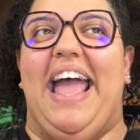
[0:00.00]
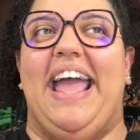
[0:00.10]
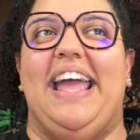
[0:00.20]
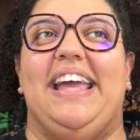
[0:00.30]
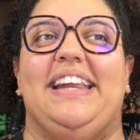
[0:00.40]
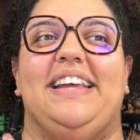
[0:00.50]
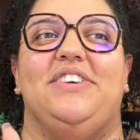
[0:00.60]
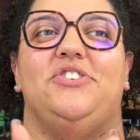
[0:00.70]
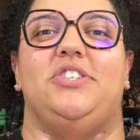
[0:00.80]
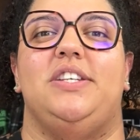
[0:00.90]
And
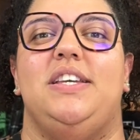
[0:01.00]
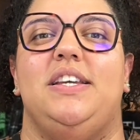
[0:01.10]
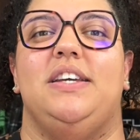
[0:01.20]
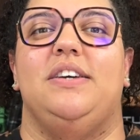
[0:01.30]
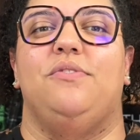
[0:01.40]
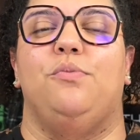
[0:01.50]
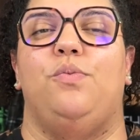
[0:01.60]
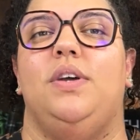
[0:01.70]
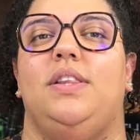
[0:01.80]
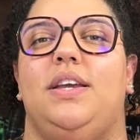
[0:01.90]
she
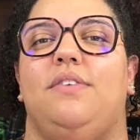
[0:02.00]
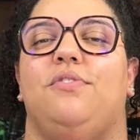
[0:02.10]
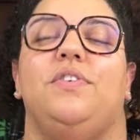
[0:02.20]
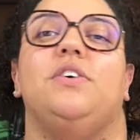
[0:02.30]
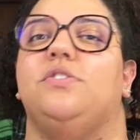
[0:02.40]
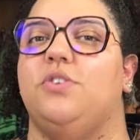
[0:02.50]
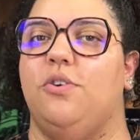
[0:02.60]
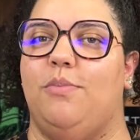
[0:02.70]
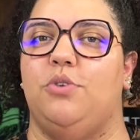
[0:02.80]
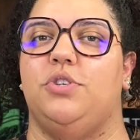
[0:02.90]
really feels her
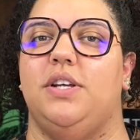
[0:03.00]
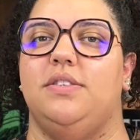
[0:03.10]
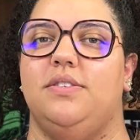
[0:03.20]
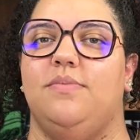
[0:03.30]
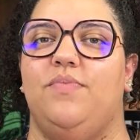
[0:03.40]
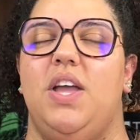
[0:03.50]
emotions.